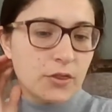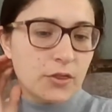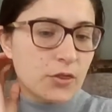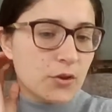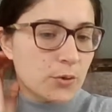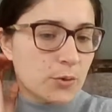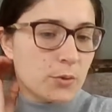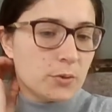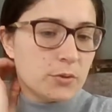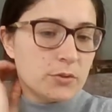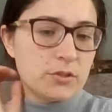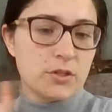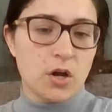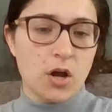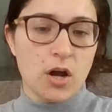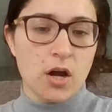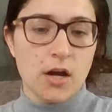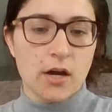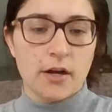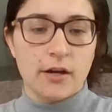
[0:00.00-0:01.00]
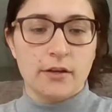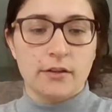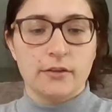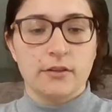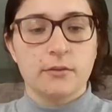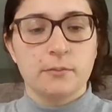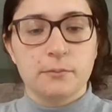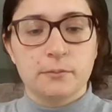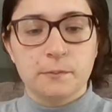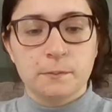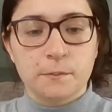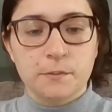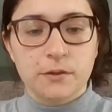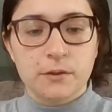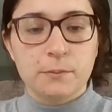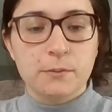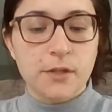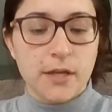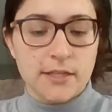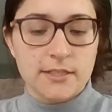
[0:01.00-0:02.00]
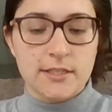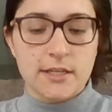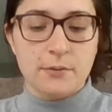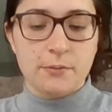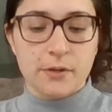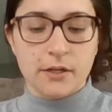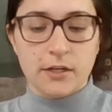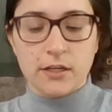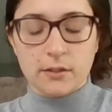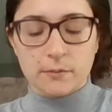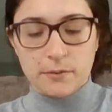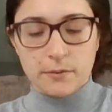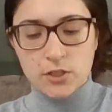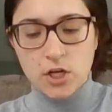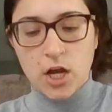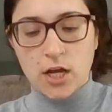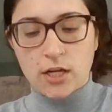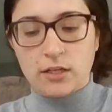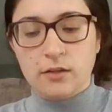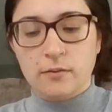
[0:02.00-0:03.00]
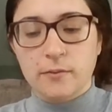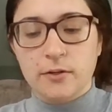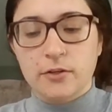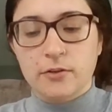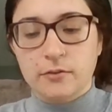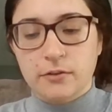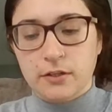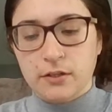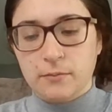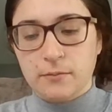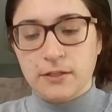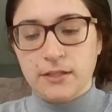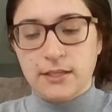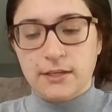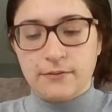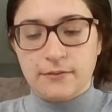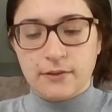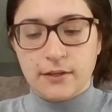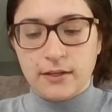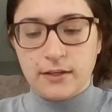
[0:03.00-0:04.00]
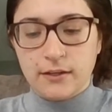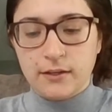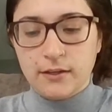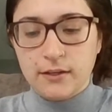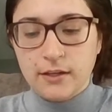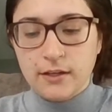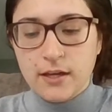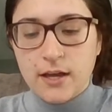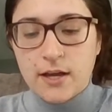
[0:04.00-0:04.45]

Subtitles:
those are the bloods that we're going to be talking about and going to be giving.